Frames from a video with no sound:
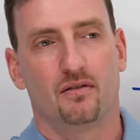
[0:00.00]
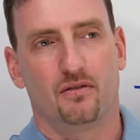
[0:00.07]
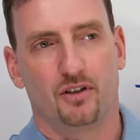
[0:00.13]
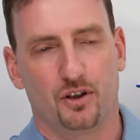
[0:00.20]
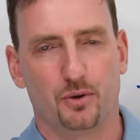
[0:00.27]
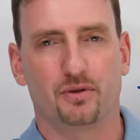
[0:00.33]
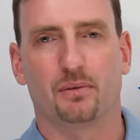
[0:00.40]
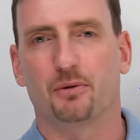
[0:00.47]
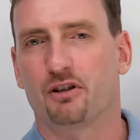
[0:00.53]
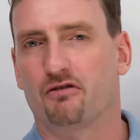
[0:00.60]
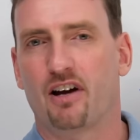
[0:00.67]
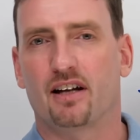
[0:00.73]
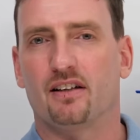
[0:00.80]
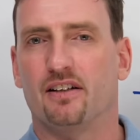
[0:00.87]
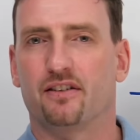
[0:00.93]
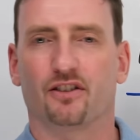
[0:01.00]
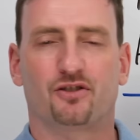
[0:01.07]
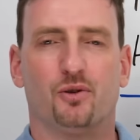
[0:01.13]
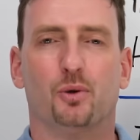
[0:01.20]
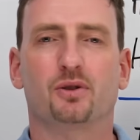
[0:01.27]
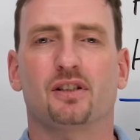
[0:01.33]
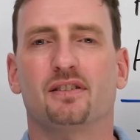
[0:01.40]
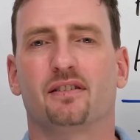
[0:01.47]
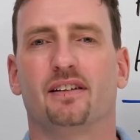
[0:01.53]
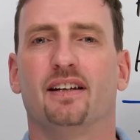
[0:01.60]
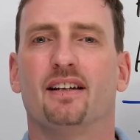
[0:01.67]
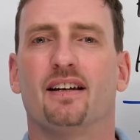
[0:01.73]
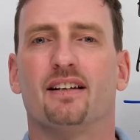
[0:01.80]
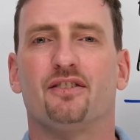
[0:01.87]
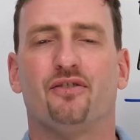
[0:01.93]
Use them correctly. There's no such
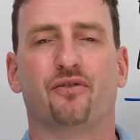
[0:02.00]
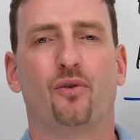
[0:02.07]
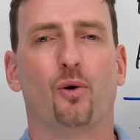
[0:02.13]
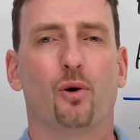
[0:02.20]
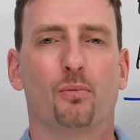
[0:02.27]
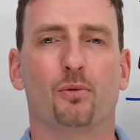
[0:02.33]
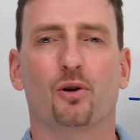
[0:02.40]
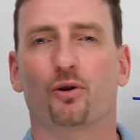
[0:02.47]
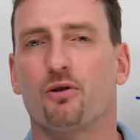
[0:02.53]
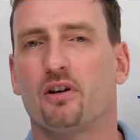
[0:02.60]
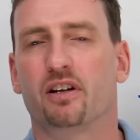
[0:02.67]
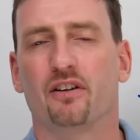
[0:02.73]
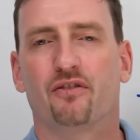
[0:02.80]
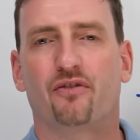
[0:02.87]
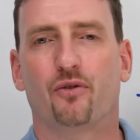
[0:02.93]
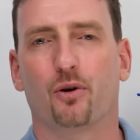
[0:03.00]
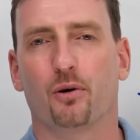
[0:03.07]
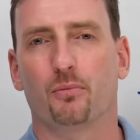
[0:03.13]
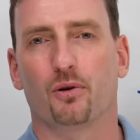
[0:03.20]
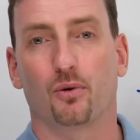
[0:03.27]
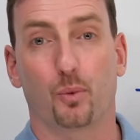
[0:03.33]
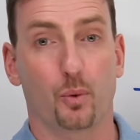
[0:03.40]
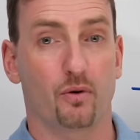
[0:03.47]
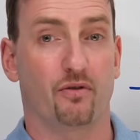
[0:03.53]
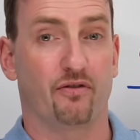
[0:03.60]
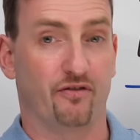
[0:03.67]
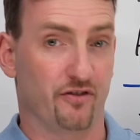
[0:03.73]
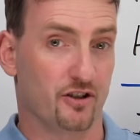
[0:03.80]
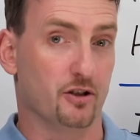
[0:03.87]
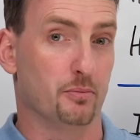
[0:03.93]
thing as formal or informal
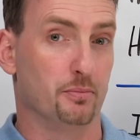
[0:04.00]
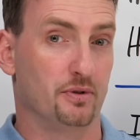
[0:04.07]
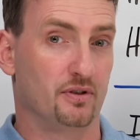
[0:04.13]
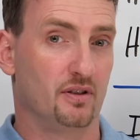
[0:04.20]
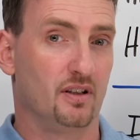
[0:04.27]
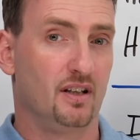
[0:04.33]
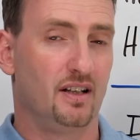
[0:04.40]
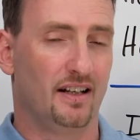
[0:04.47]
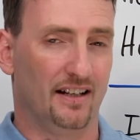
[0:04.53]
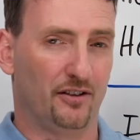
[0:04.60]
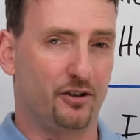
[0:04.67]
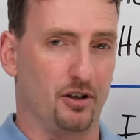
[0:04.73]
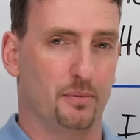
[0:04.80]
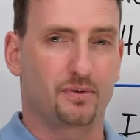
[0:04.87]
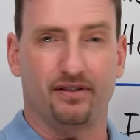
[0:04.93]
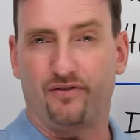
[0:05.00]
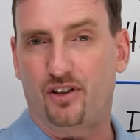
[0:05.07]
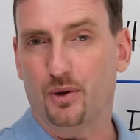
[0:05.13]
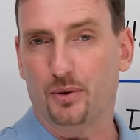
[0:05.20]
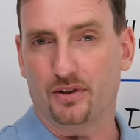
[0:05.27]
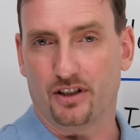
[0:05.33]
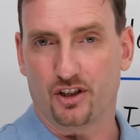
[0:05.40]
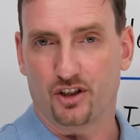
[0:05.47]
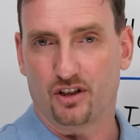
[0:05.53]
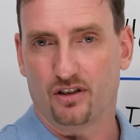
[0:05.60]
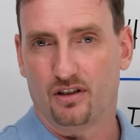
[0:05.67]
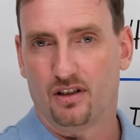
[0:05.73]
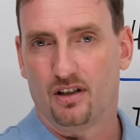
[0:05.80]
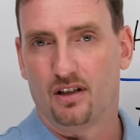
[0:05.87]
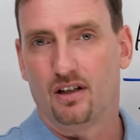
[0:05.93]
verbs in terms of usage.
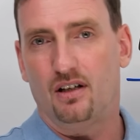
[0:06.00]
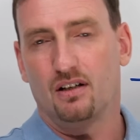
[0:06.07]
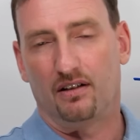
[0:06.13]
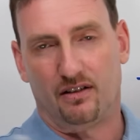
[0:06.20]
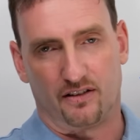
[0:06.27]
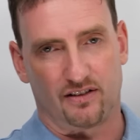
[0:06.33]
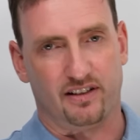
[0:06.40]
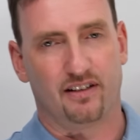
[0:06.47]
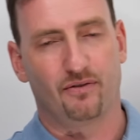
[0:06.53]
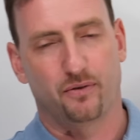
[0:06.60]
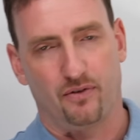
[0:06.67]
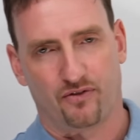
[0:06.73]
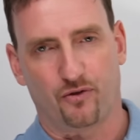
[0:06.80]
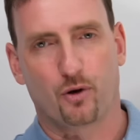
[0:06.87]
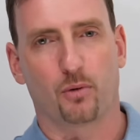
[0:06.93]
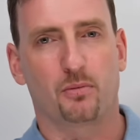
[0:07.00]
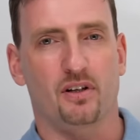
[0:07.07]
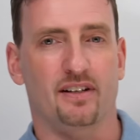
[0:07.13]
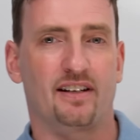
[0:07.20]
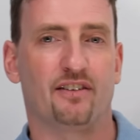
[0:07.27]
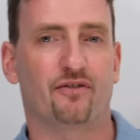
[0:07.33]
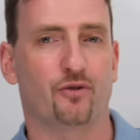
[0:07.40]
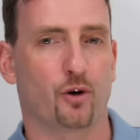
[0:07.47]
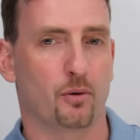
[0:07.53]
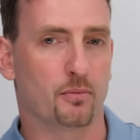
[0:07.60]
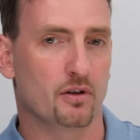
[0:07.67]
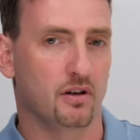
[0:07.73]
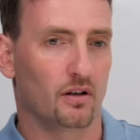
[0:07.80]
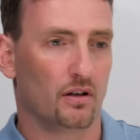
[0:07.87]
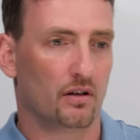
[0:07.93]
There's formal and
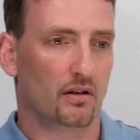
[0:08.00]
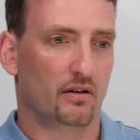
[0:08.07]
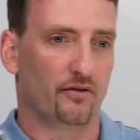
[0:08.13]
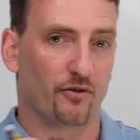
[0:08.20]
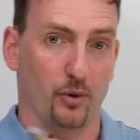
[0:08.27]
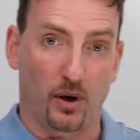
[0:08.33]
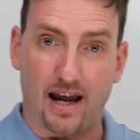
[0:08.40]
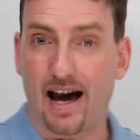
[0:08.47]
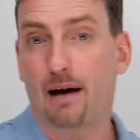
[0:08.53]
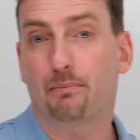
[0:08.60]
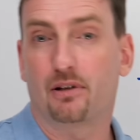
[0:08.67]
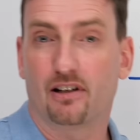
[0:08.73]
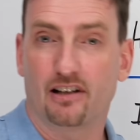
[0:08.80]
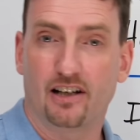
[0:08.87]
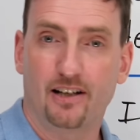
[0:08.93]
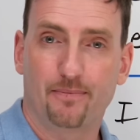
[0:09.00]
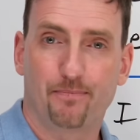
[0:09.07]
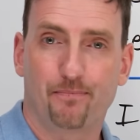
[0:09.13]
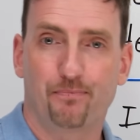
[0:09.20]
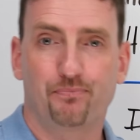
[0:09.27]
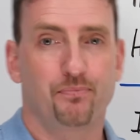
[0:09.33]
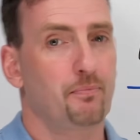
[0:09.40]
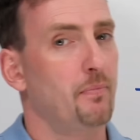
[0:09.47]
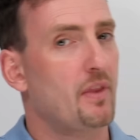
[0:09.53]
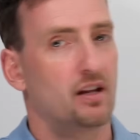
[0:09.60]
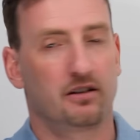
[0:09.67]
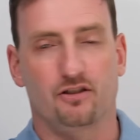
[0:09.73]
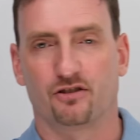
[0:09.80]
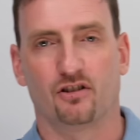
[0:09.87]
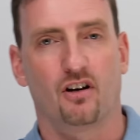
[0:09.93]
informal vocabulary.
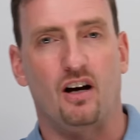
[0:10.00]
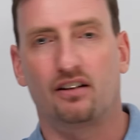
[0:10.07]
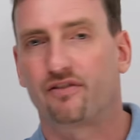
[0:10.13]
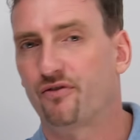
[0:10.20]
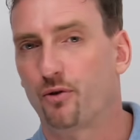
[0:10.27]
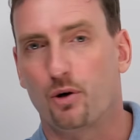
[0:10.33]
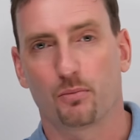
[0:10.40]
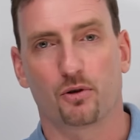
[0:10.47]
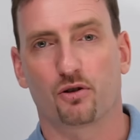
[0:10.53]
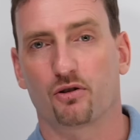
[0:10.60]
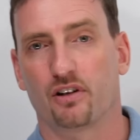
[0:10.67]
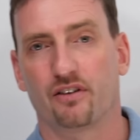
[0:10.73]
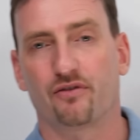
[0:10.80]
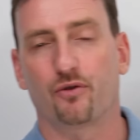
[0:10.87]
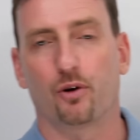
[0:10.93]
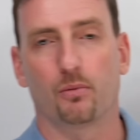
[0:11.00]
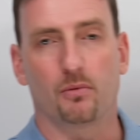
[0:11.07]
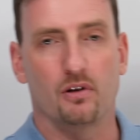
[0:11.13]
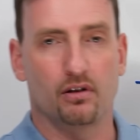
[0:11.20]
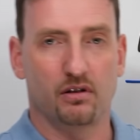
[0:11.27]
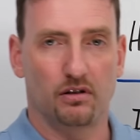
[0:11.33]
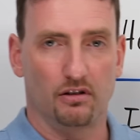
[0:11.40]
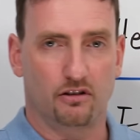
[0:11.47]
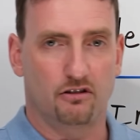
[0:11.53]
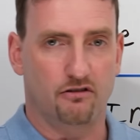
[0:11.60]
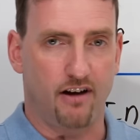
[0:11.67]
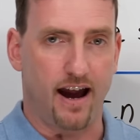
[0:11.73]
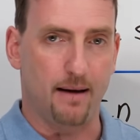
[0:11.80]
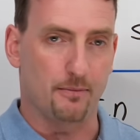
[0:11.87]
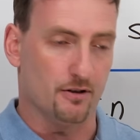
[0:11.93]
There's not formal or informal
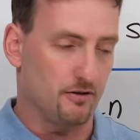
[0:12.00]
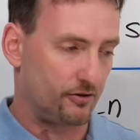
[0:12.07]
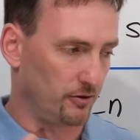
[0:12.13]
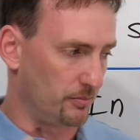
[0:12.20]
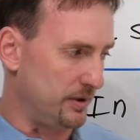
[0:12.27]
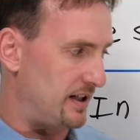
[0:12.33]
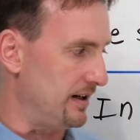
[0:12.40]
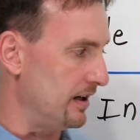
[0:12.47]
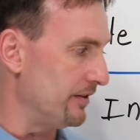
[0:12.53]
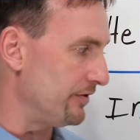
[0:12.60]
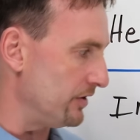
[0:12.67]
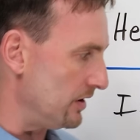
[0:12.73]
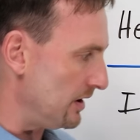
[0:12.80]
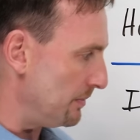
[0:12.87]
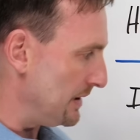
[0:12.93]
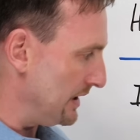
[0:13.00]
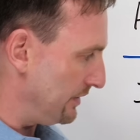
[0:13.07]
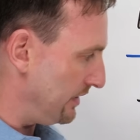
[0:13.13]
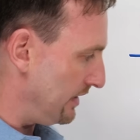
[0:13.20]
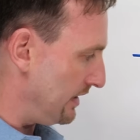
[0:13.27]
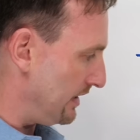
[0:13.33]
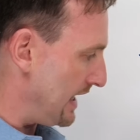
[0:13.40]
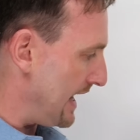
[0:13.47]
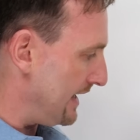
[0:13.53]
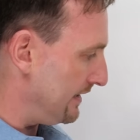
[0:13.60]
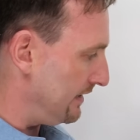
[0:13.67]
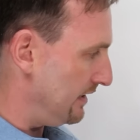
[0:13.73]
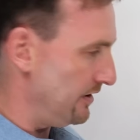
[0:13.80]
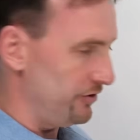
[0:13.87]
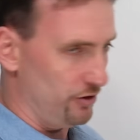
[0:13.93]
grammar. So be careful about
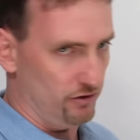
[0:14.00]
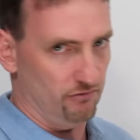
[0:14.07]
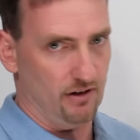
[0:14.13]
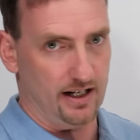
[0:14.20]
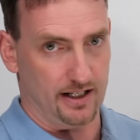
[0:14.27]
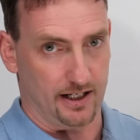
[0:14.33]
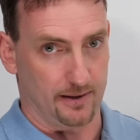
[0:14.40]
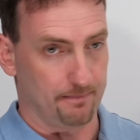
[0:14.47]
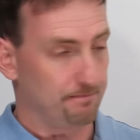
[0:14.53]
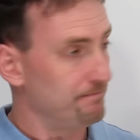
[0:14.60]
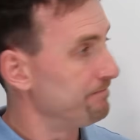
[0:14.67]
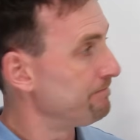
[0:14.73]
that in your writing.